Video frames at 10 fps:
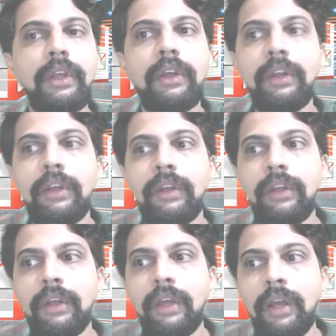
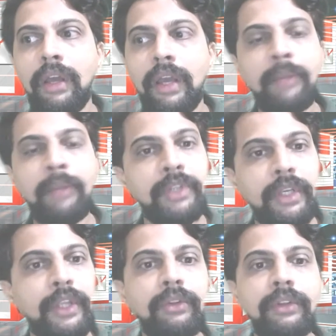I'm
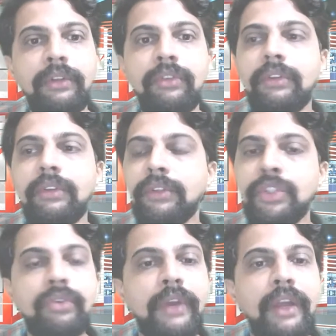telling you this:
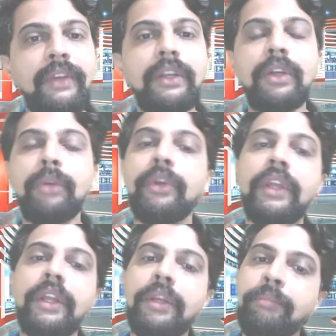to travel and
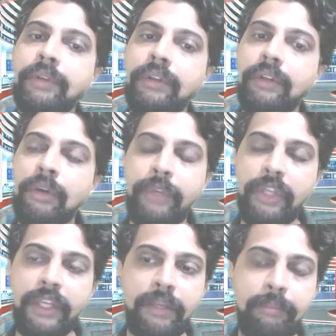
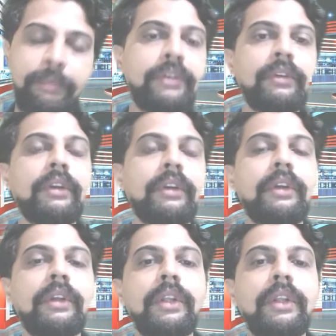communicate better,
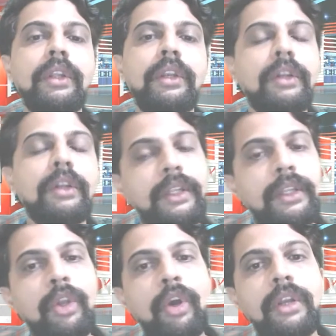
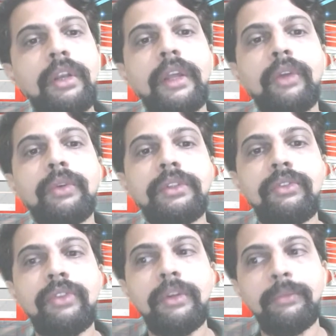learning the local language
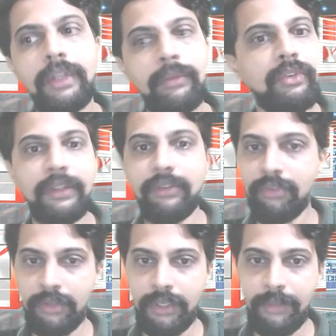is sometimes
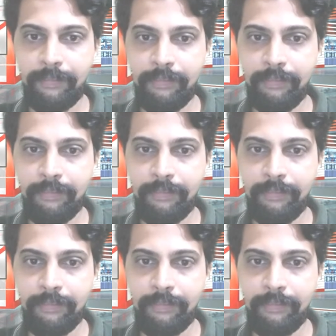necessary.